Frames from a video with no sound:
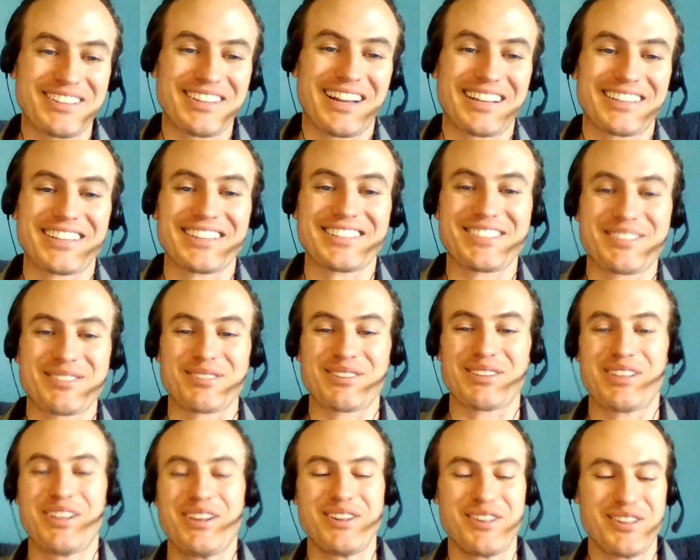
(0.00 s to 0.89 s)
I guess
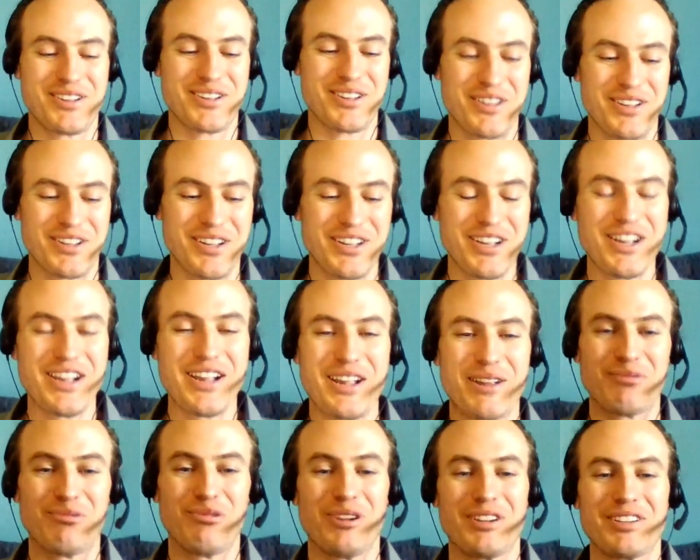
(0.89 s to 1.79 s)

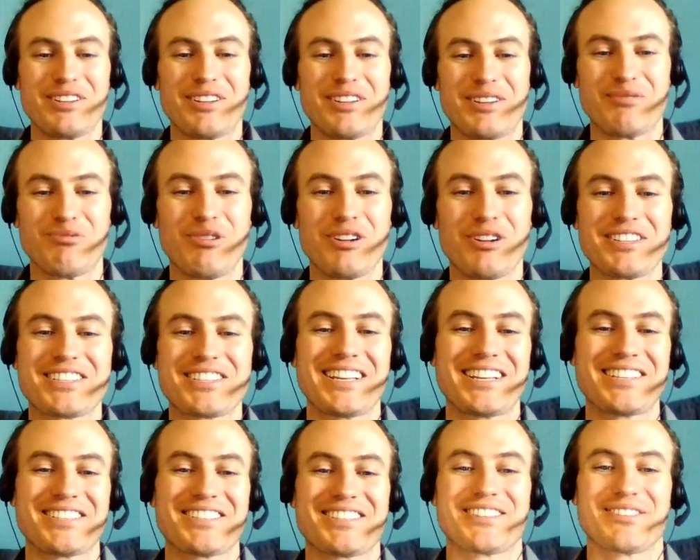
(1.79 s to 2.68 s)
in one
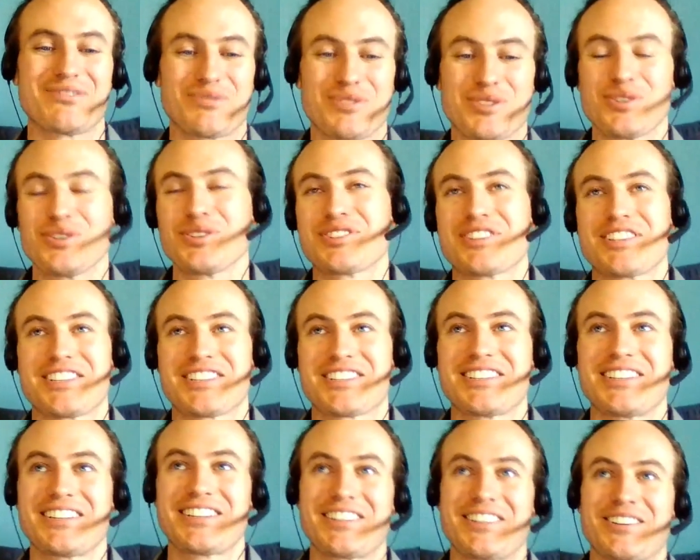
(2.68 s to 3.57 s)
sense, the results of the
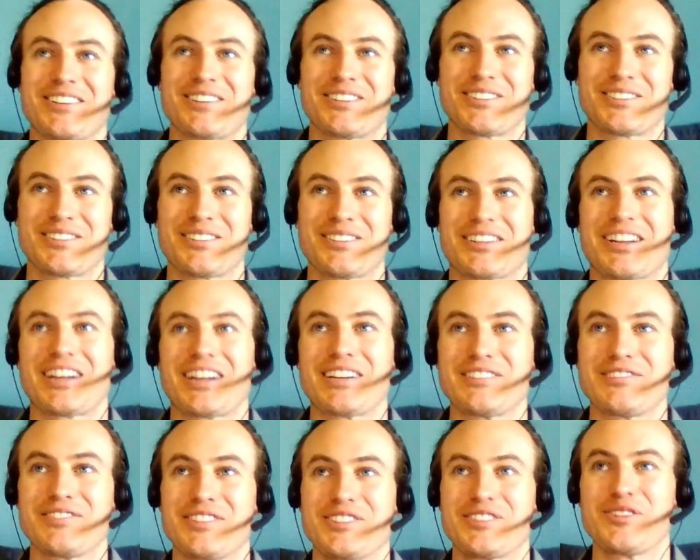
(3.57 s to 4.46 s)
study are kind
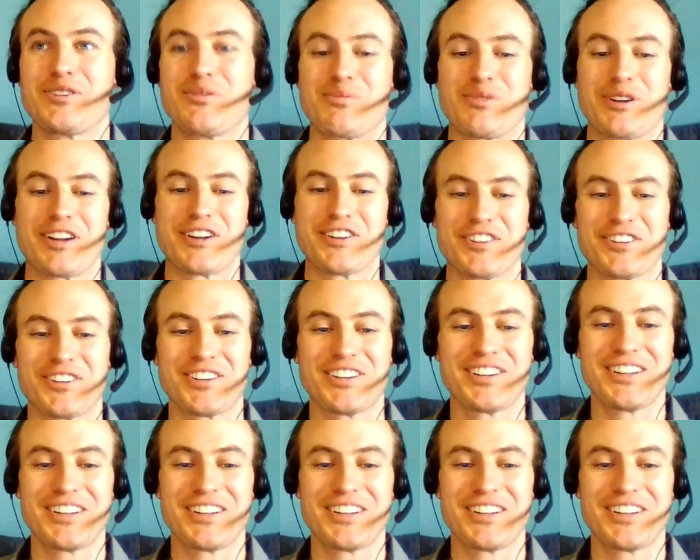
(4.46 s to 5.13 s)
of a no-brainer.